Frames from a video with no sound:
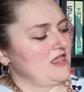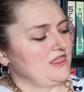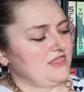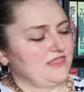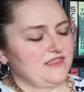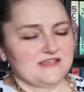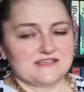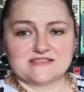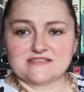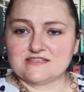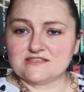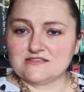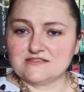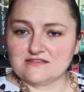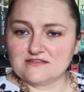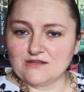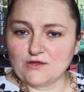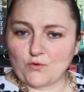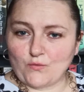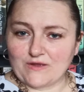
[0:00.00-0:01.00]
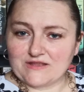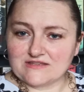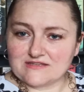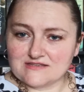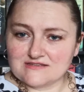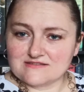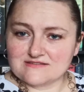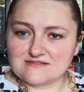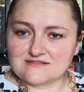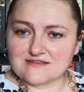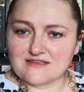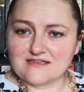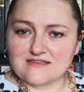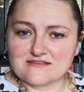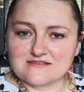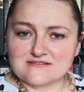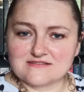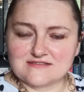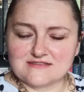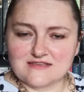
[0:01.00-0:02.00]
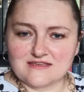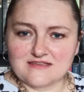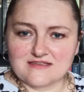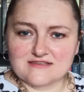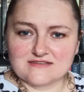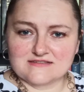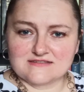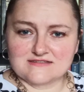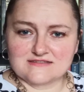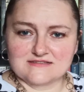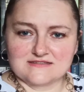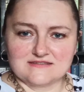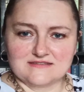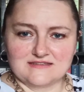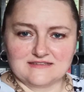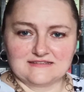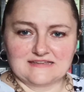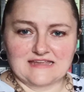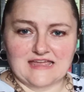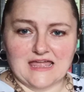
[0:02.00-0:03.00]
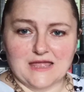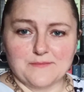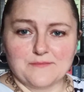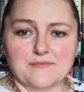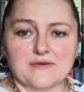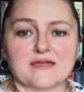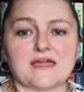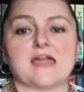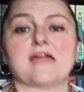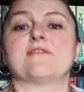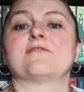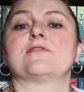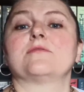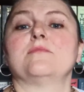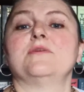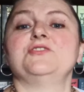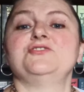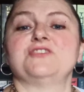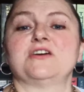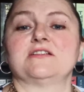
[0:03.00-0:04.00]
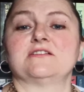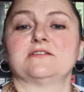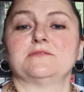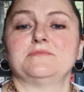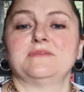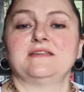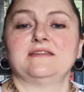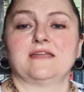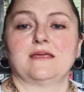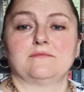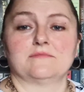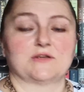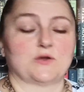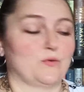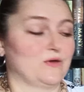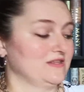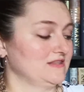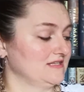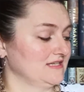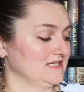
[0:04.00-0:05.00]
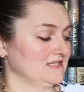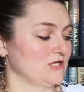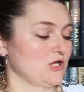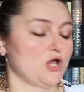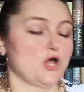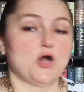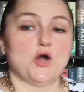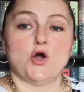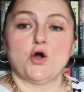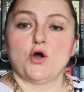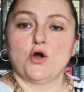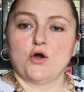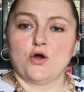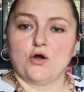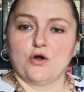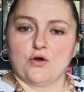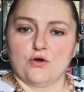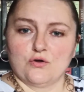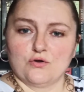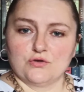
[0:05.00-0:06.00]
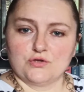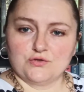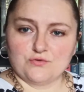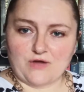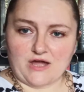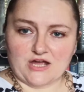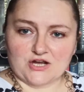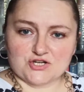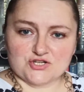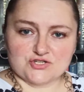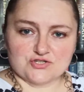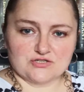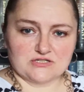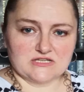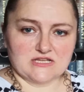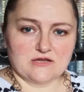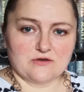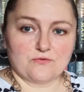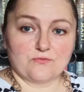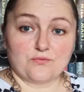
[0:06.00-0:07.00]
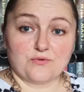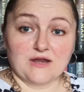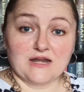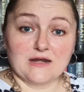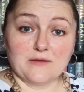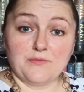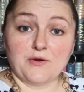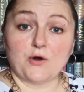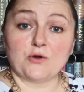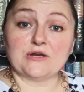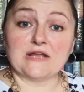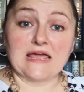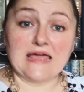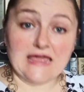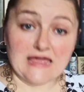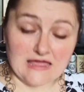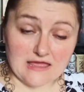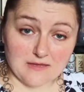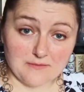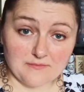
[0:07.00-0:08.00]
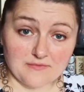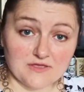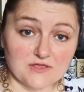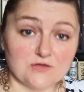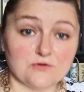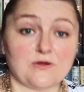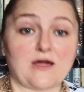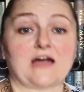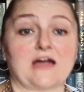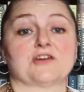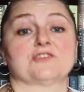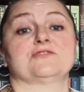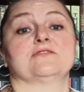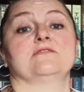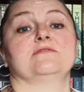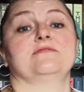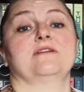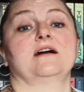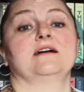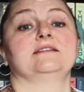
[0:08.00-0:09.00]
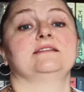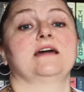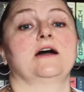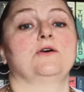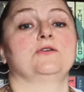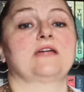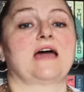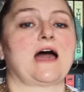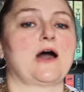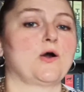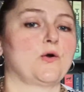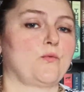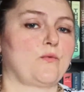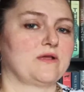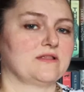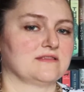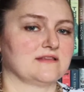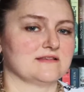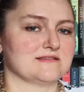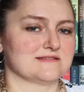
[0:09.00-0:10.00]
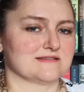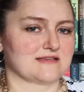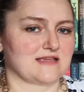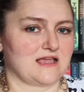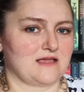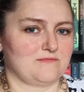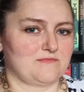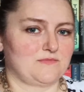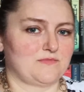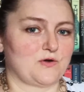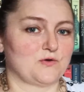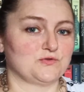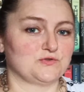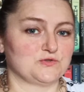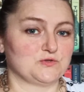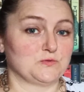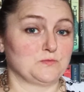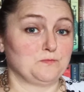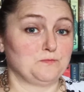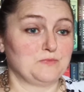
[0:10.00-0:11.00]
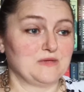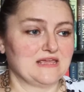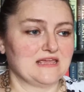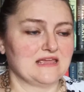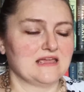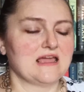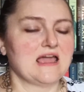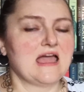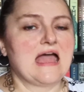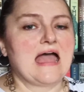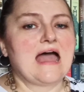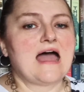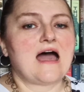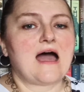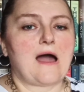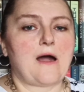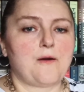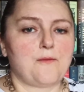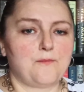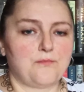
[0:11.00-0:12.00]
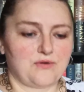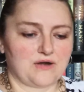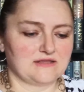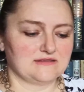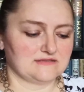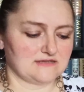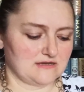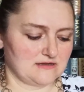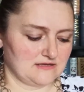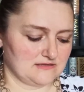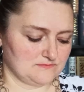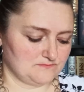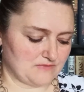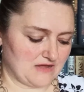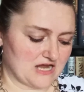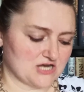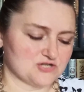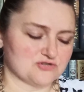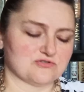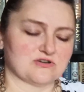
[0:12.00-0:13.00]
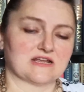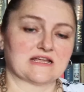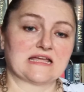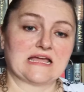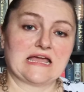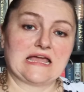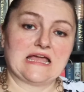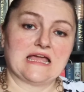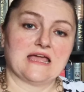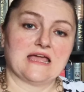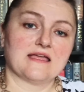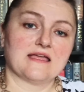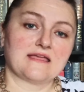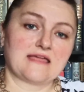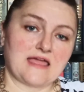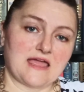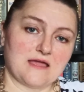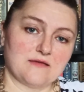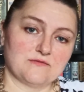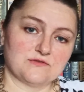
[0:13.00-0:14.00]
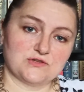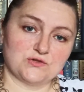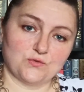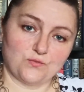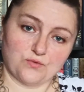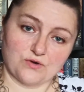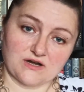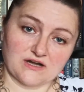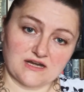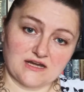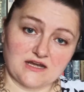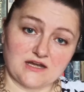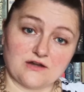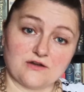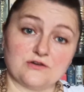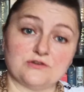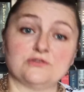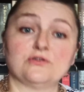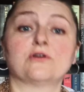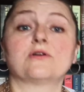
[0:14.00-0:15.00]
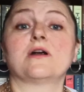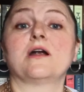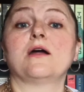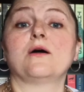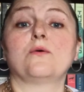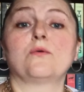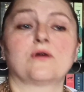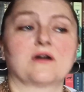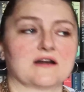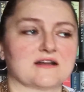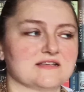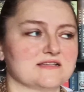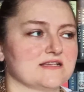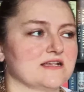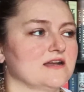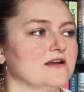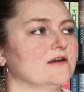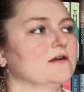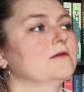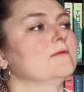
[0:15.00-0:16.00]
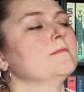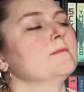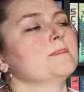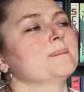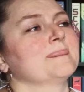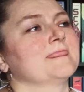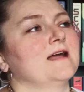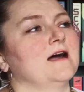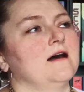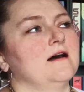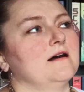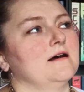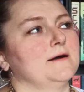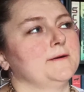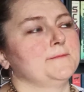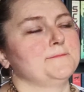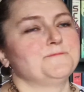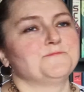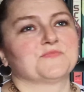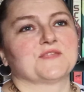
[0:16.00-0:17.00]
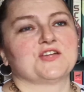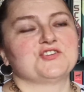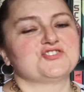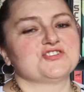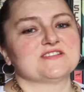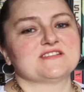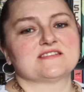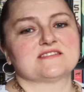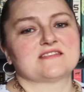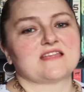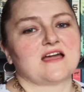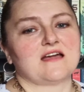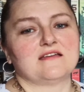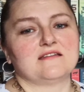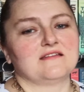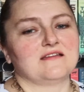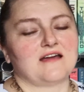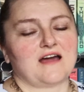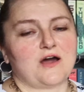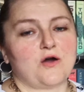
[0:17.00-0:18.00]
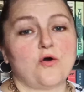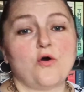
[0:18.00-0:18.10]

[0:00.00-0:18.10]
this Quentins is the name came from a gentleman named Quentin. You actually read about him. You actually find out how Quentins came about to be, how Brenda and Patrick came to work here. Nora works here. Just a